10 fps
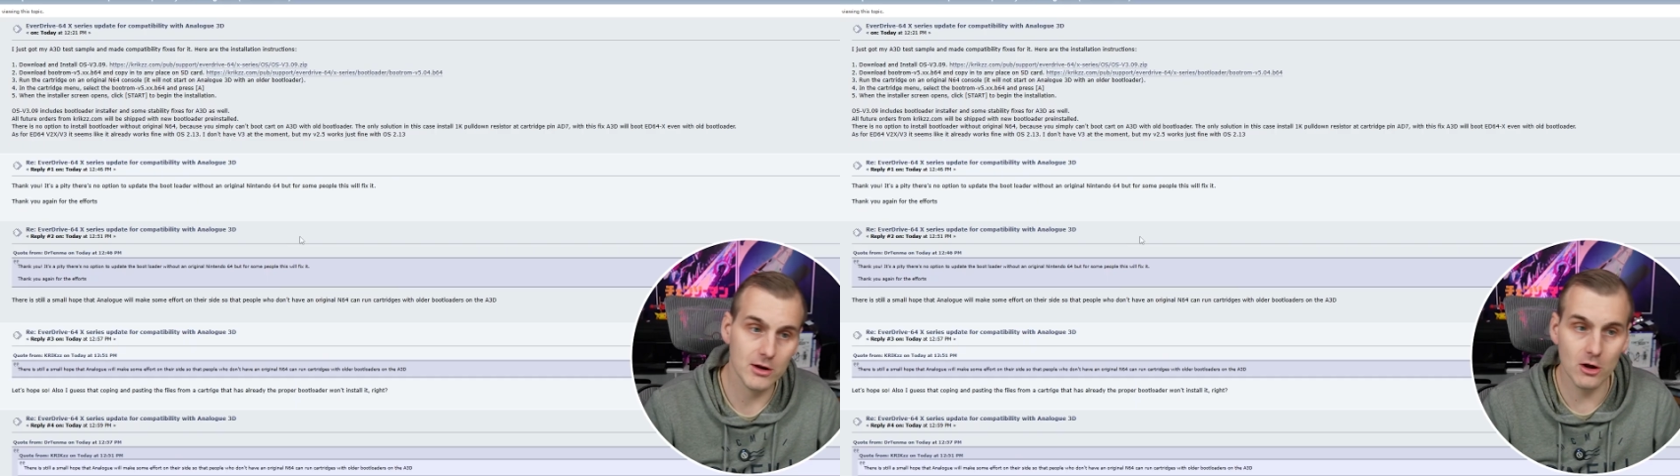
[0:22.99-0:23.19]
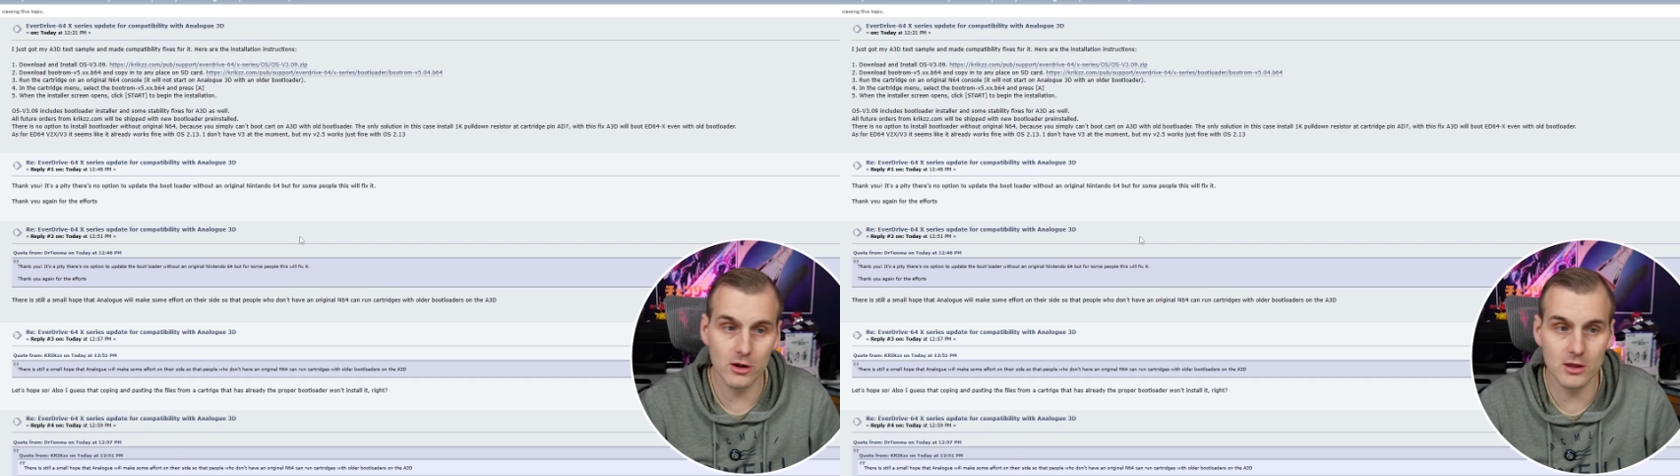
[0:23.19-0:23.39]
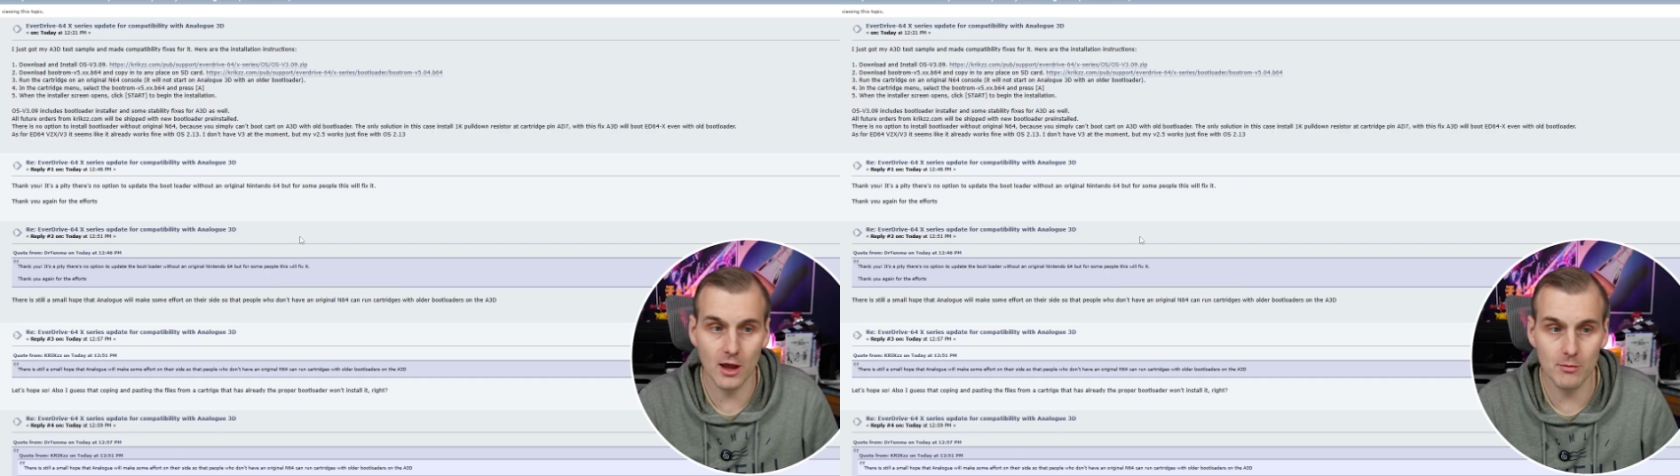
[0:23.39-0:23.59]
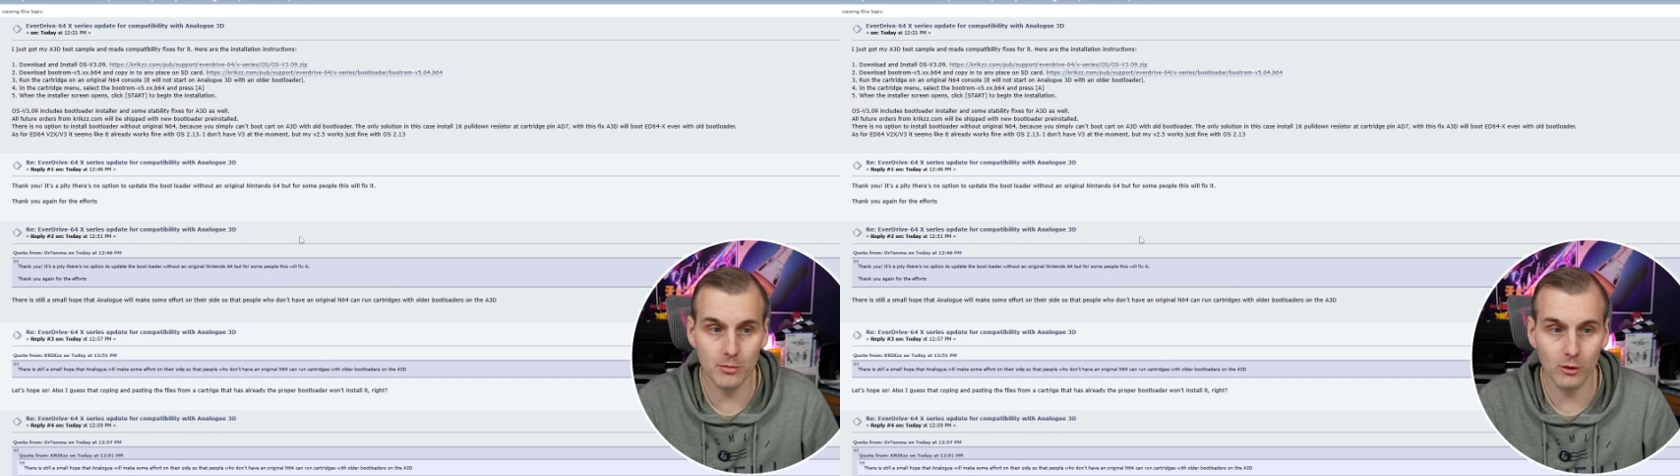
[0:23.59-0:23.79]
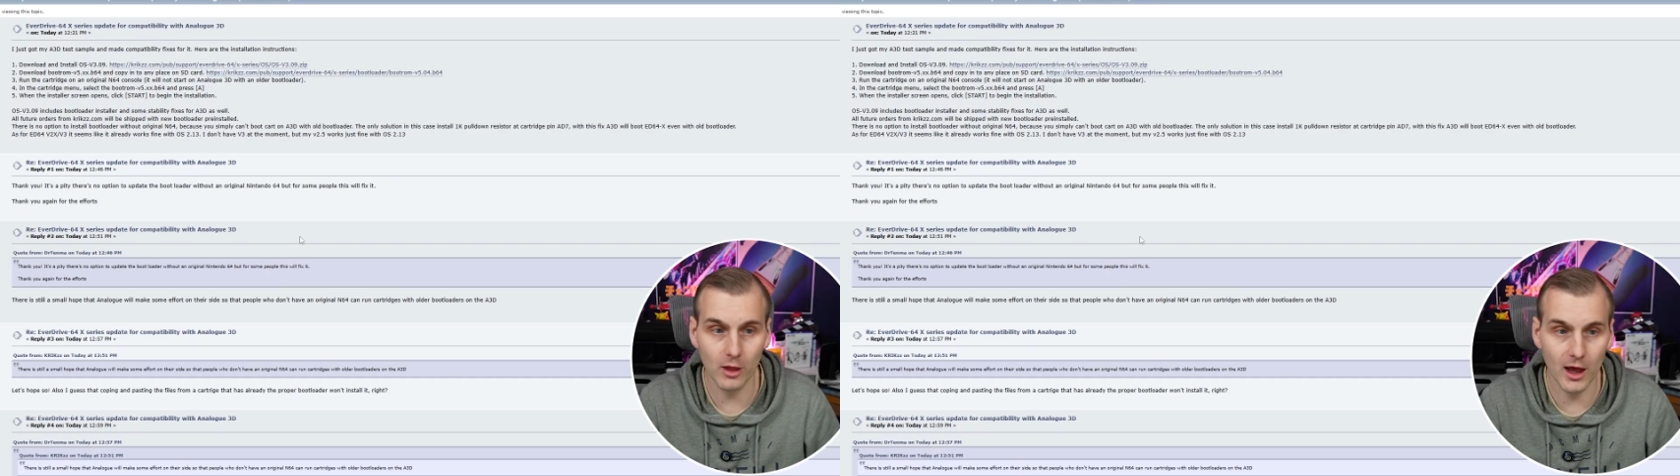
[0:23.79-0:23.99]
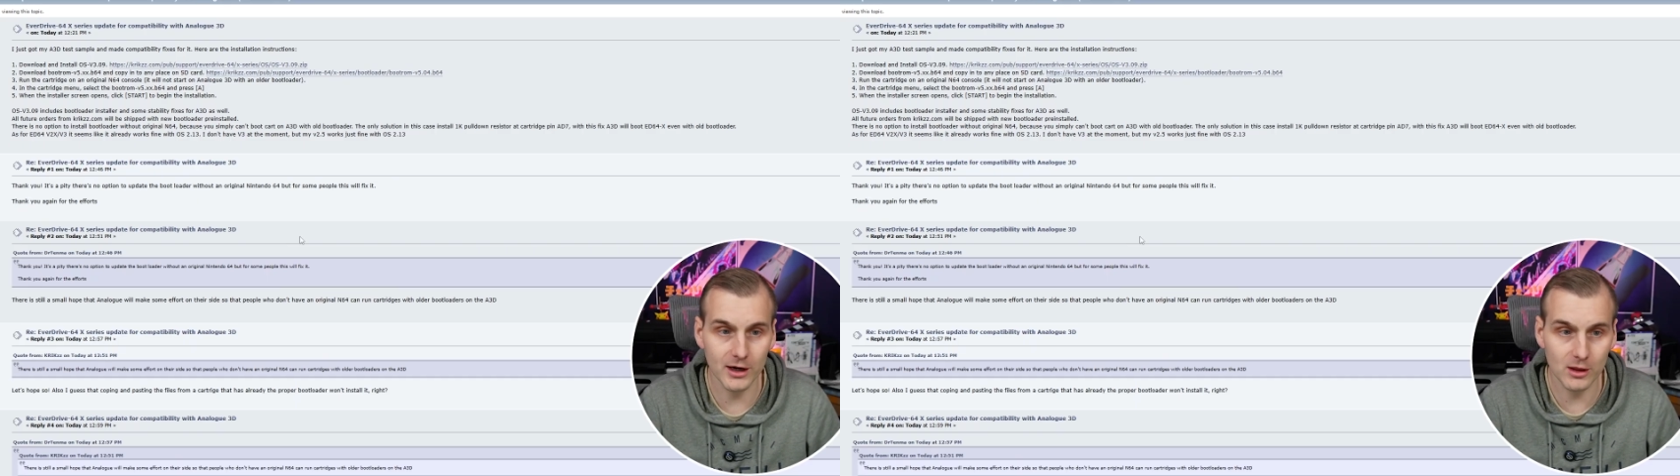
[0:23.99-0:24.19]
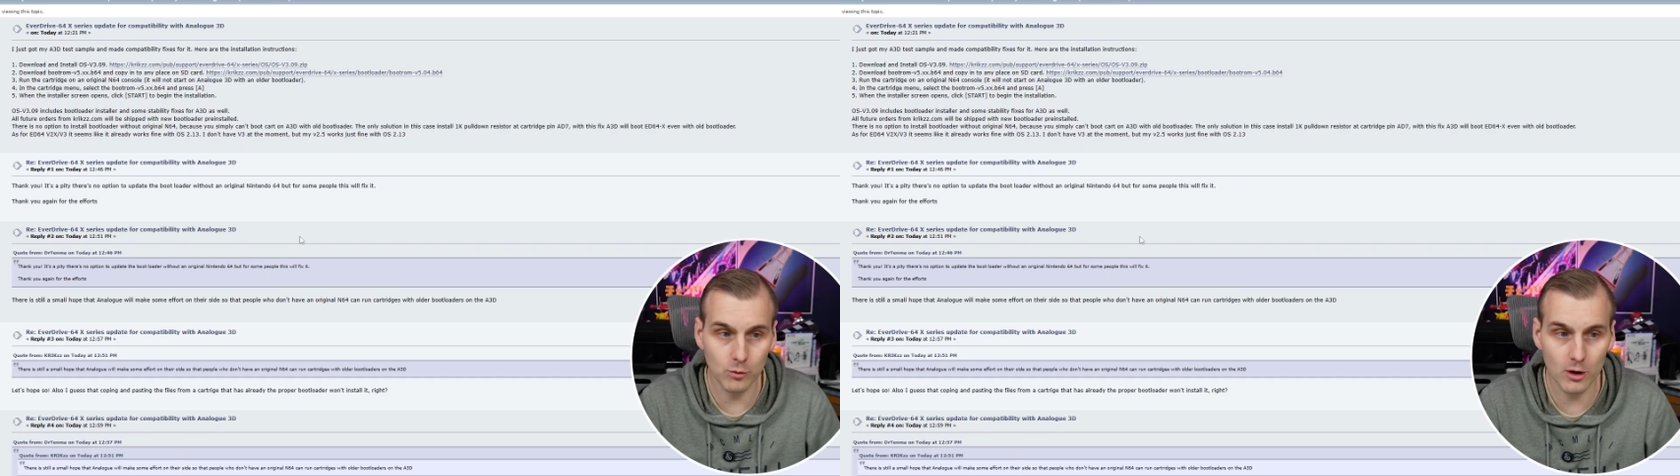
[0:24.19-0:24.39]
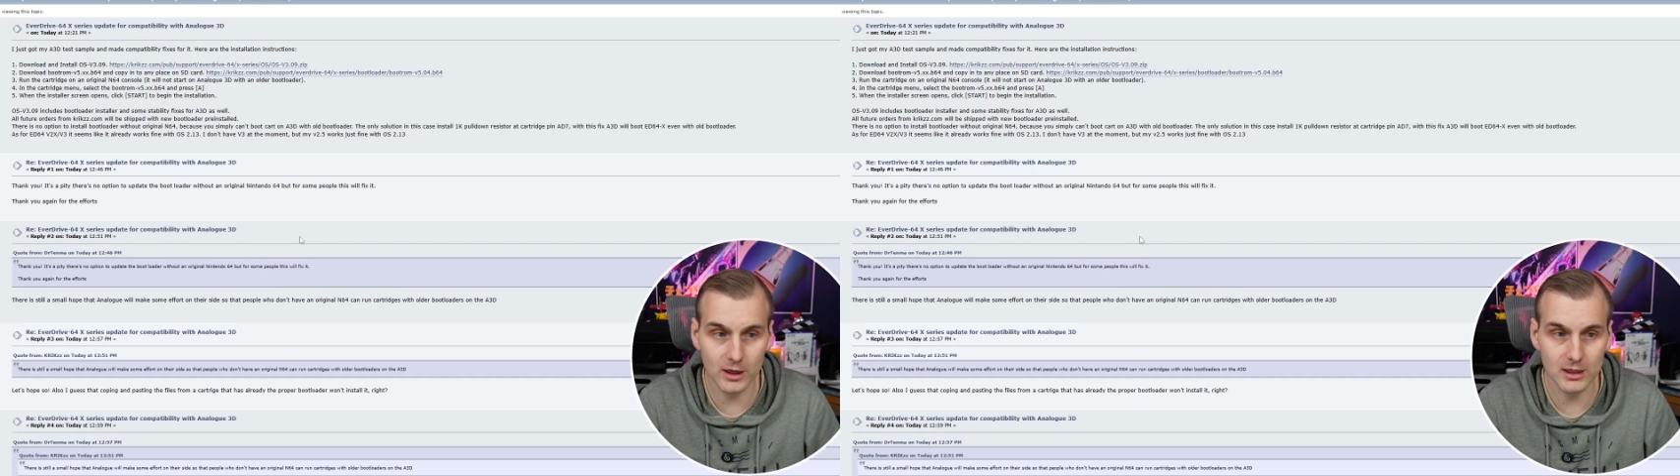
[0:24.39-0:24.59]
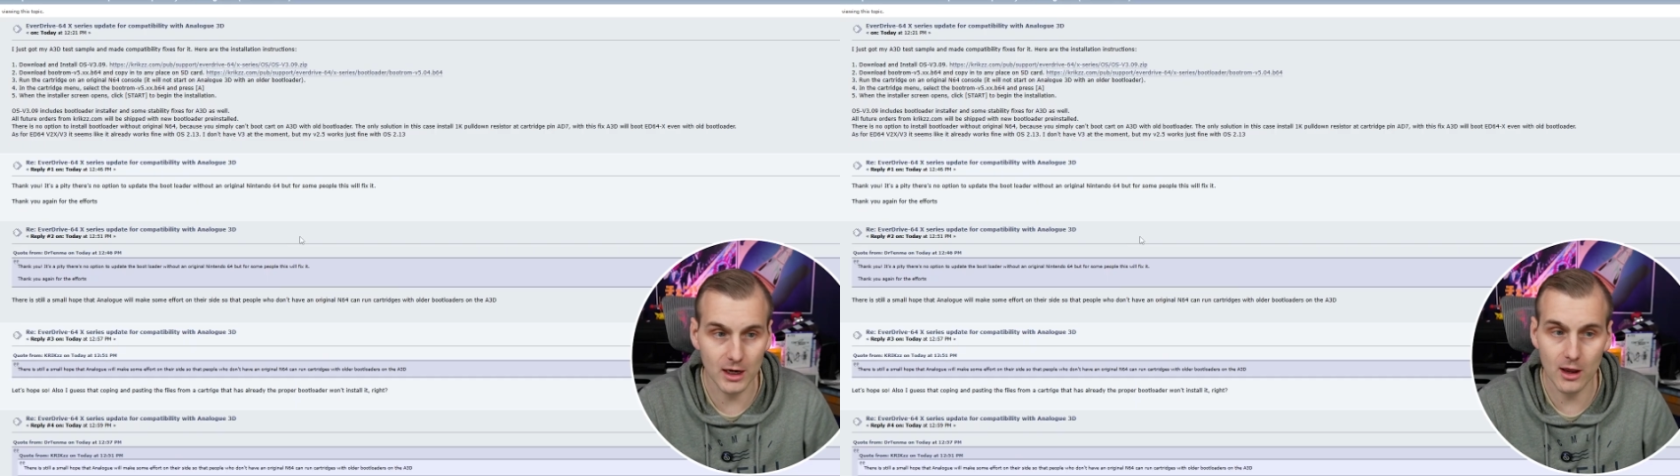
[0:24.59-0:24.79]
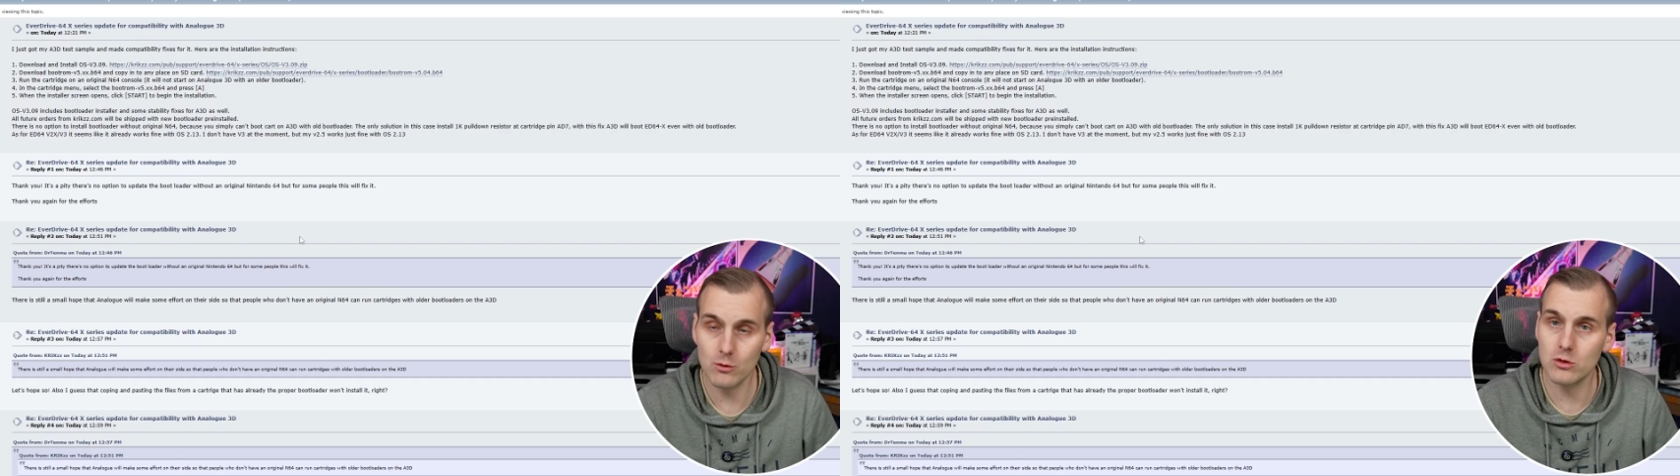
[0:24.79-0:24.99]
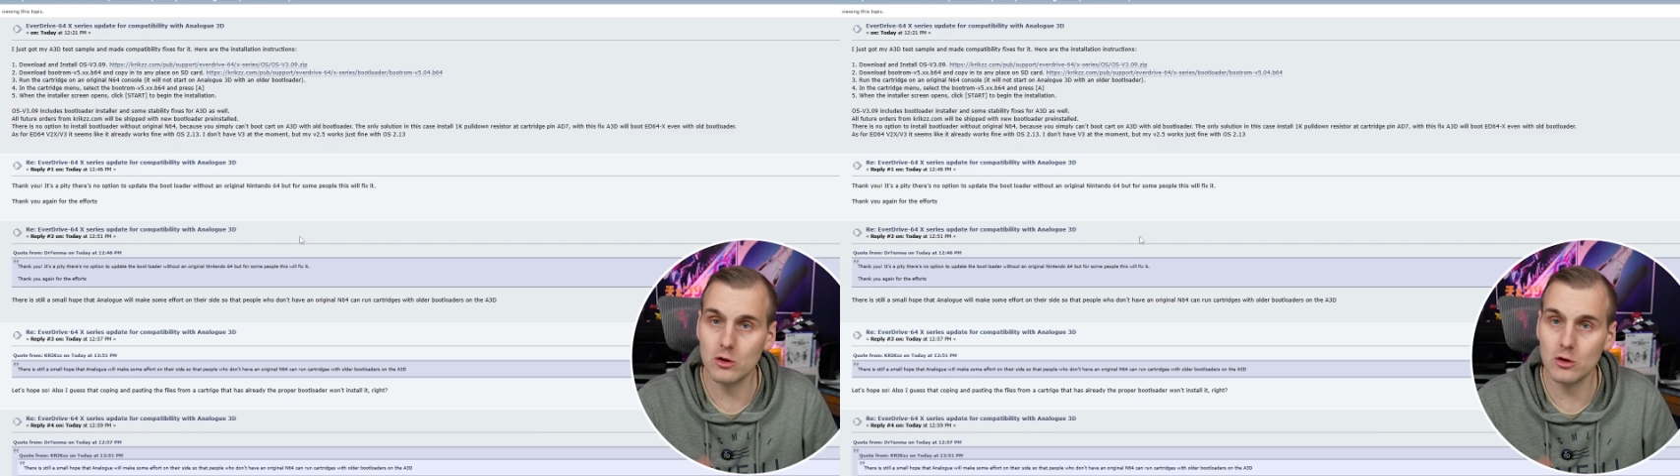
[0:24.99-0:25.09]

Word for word: he got his sample and it's working now.